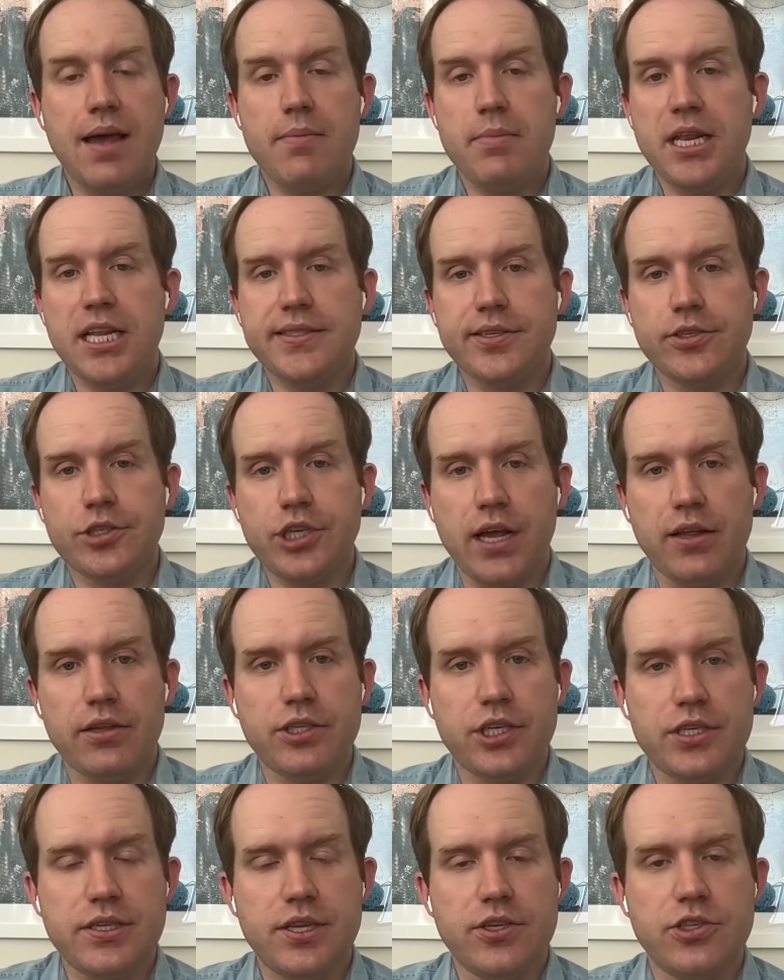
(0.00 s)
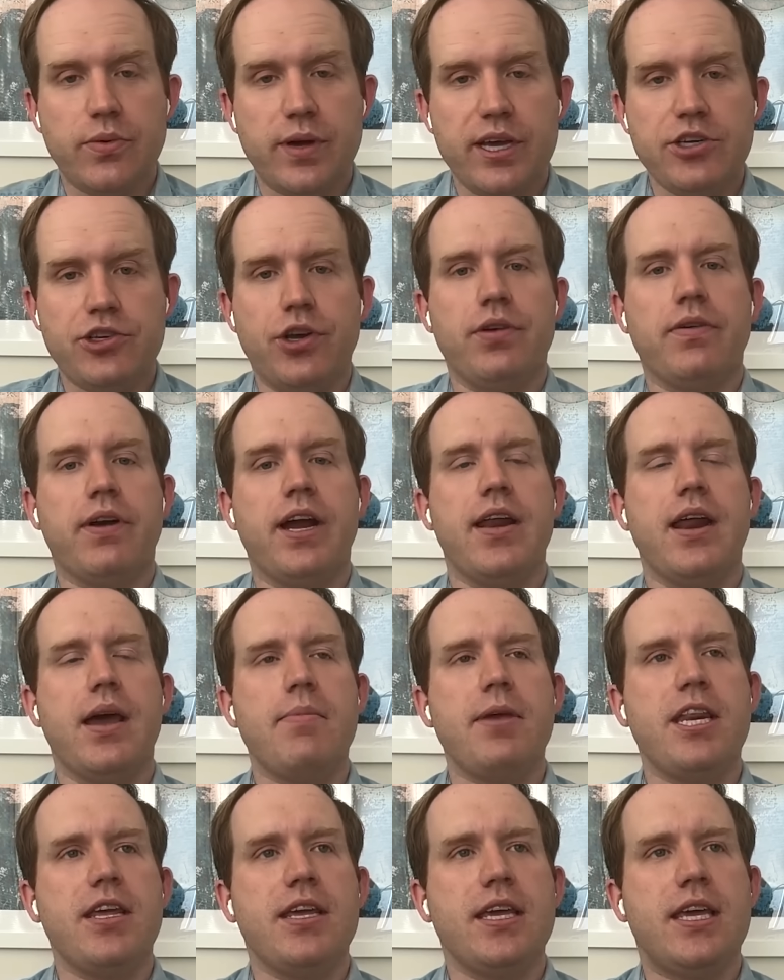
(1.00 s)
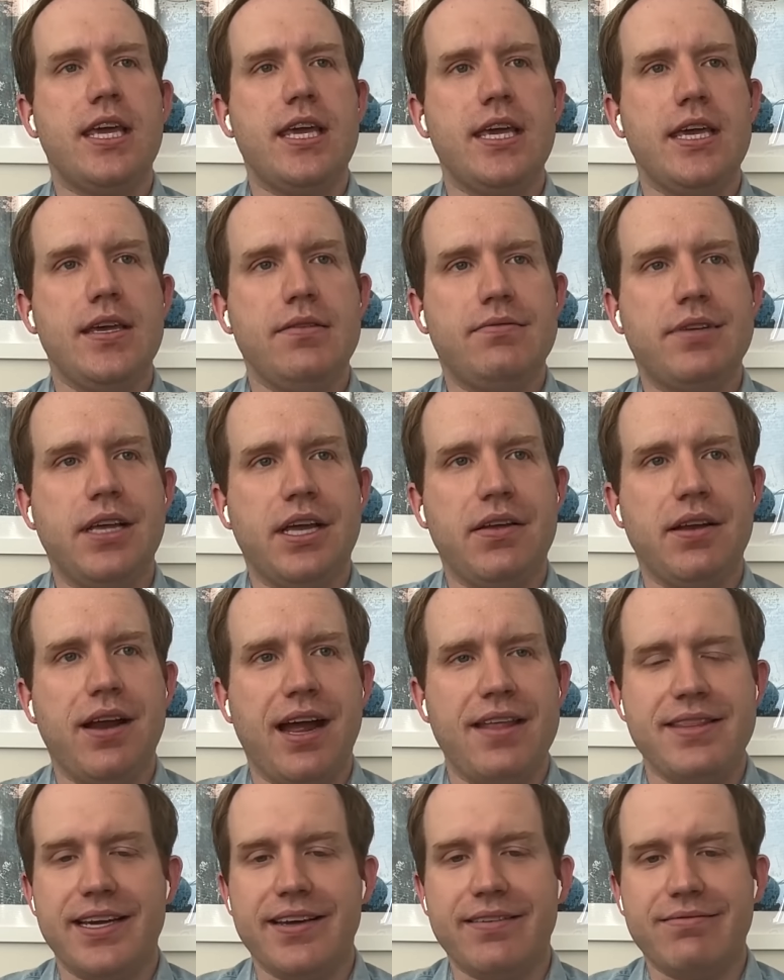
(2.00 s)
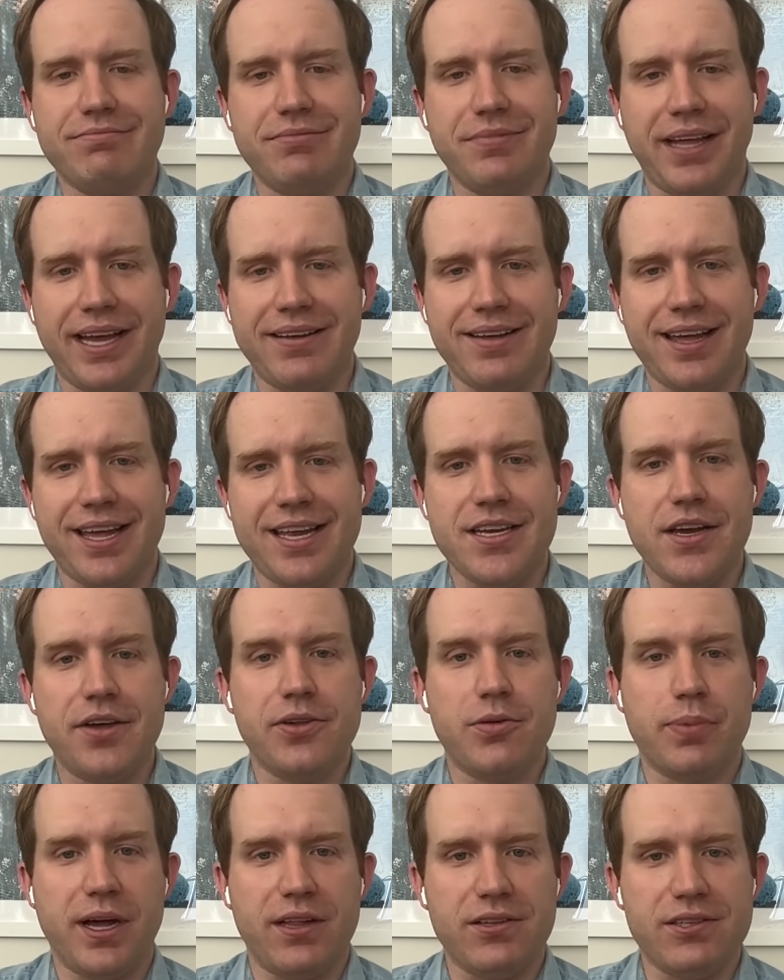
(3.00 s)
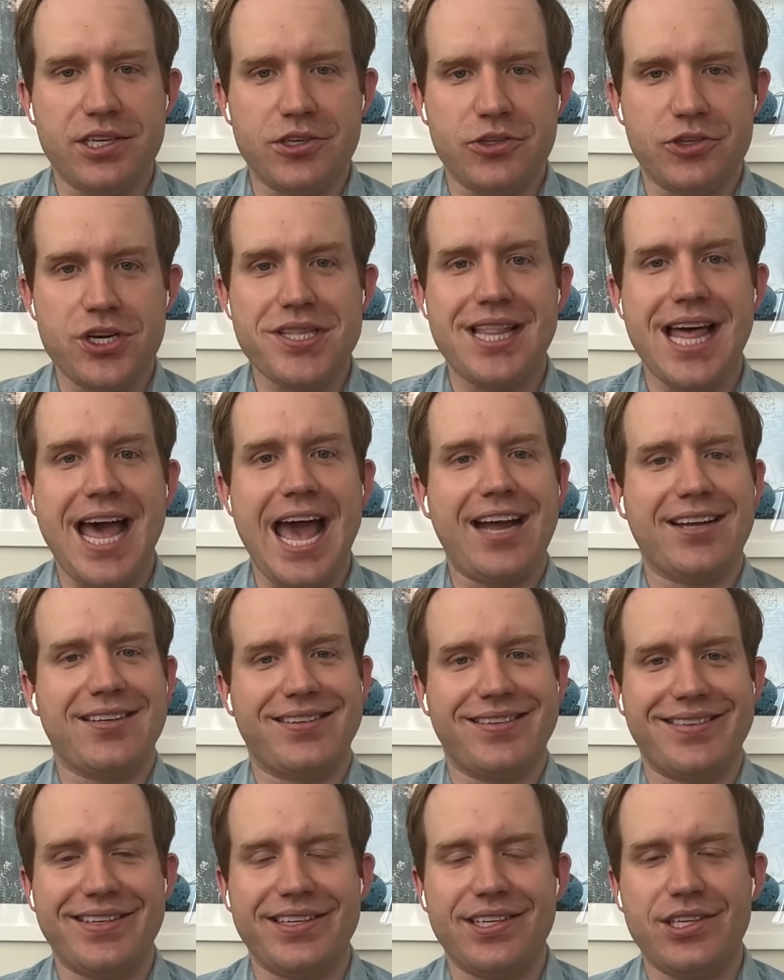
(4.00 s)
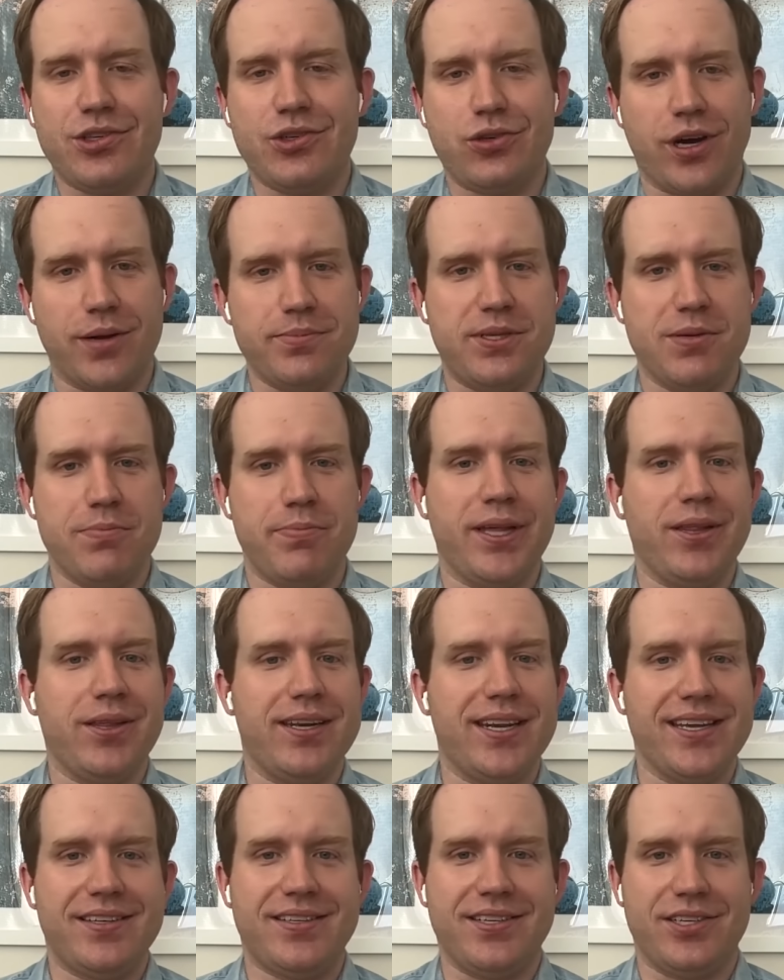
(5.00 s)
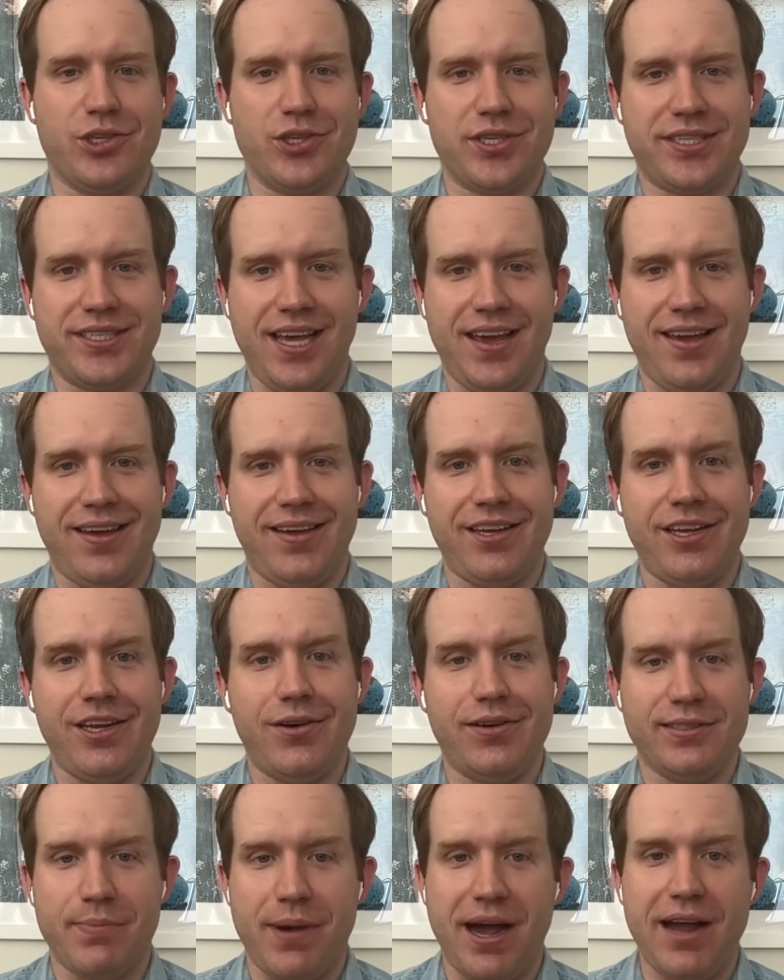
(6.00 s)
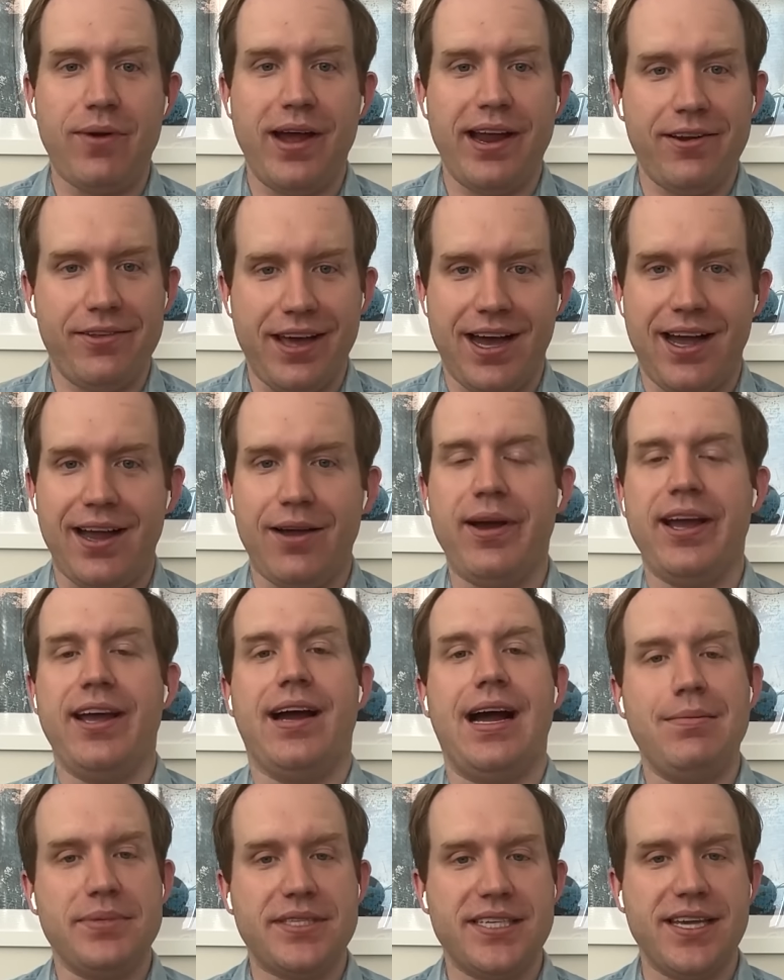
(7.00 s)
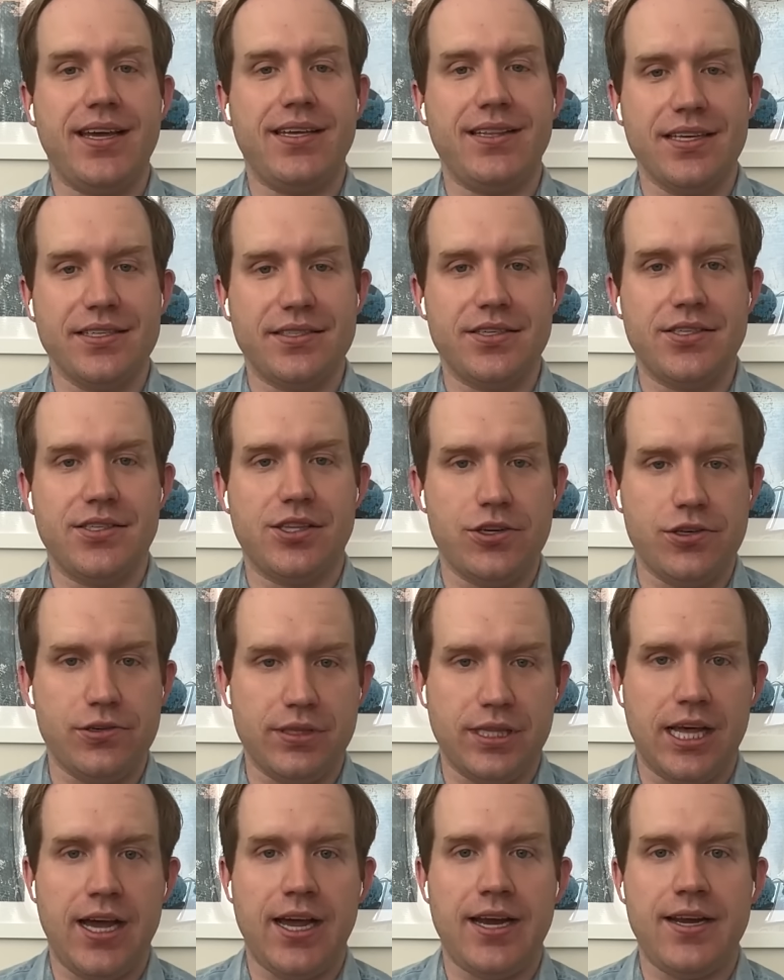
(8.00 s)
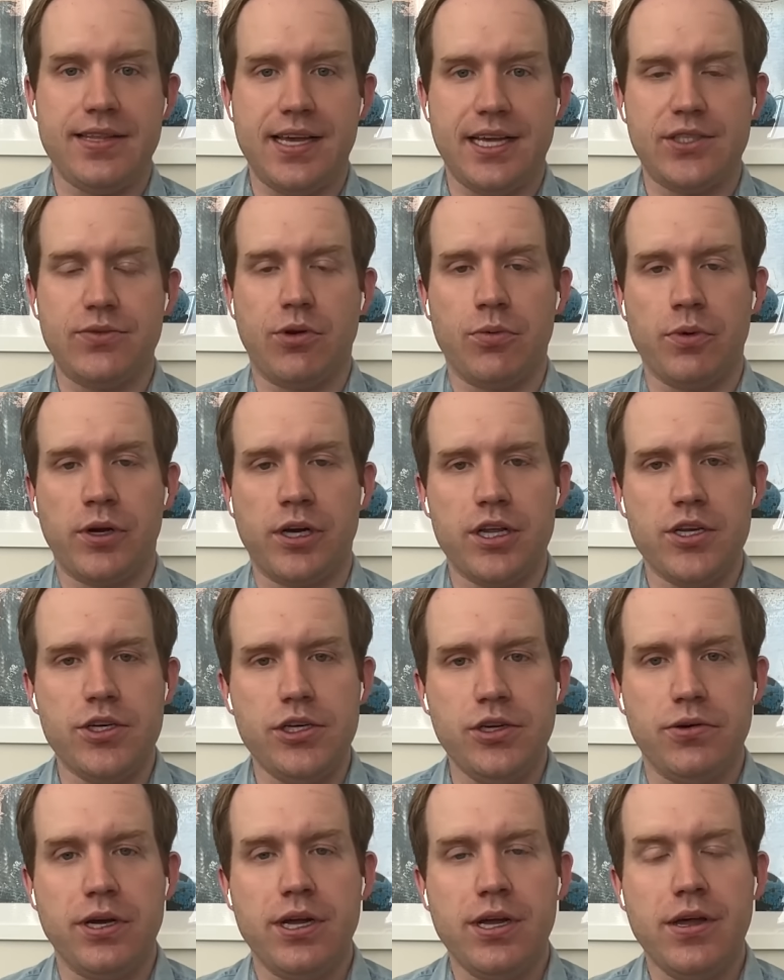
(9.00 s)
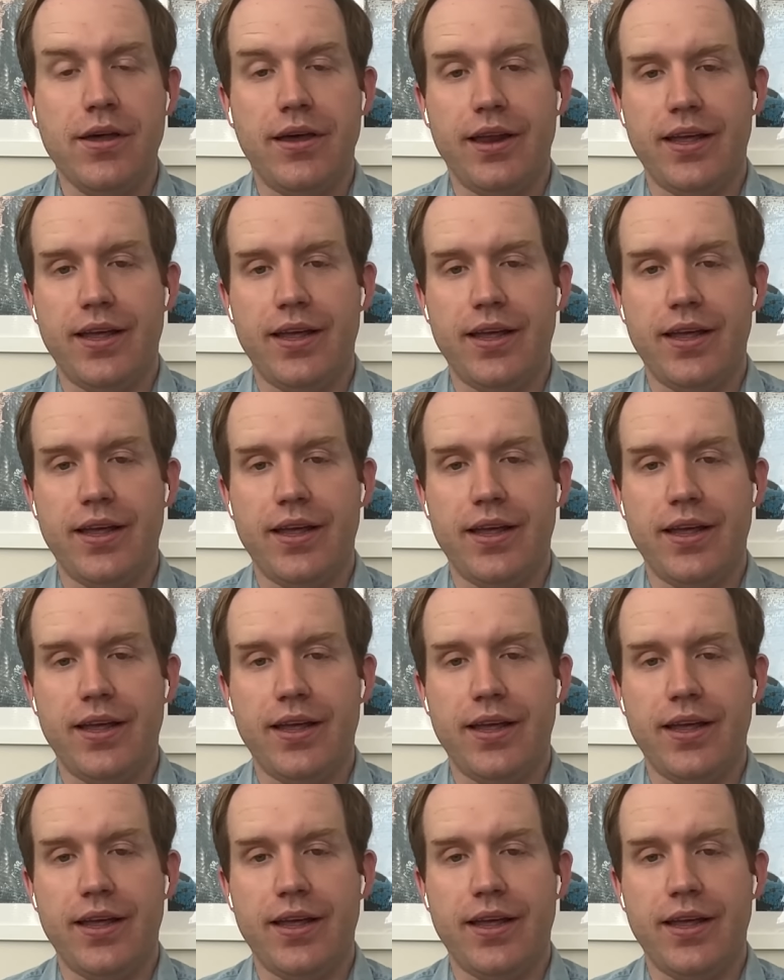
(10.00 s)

Yeah, I mean, it's a challenging situation, right? I mean, I think, like any other politician, lacks Trump's ability to just say, it's my way or the highway. I'm saying this is the new line, and that's what we're going to do.